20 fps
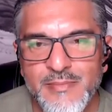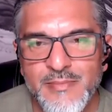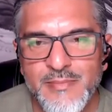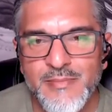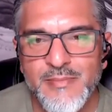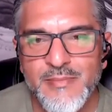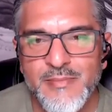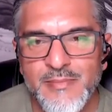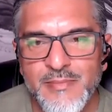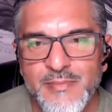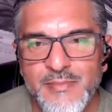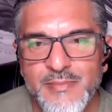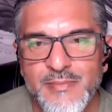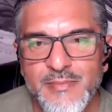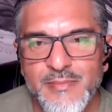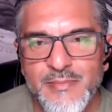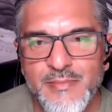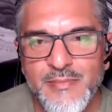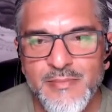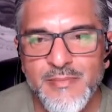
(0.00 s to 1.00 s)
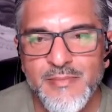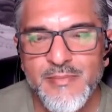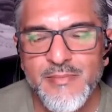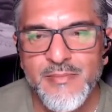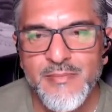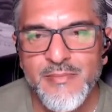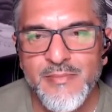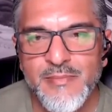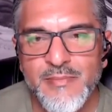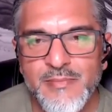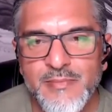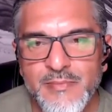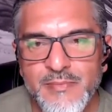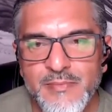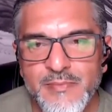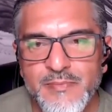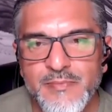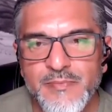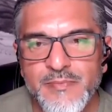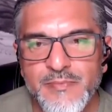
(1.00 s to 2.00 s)

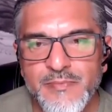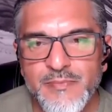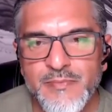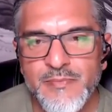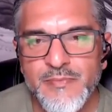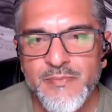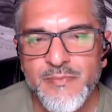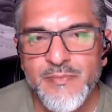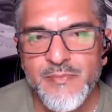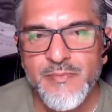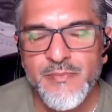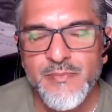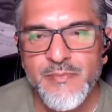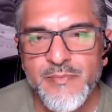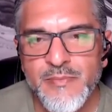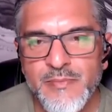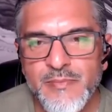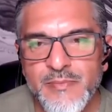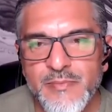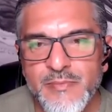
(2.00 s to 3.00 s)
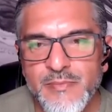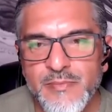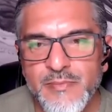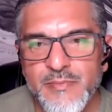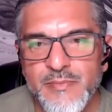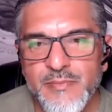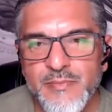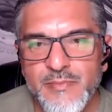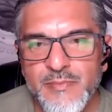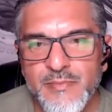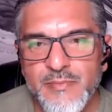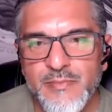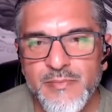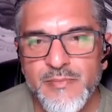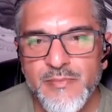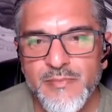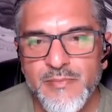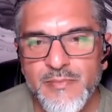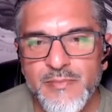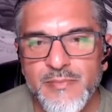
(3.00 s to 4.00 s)

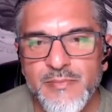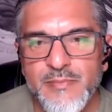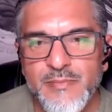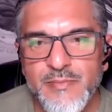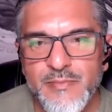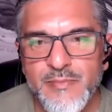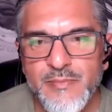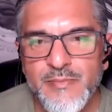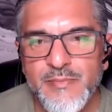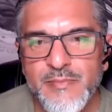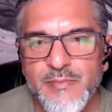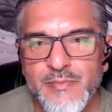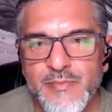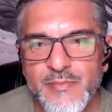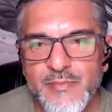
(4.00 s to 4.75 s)
(silent)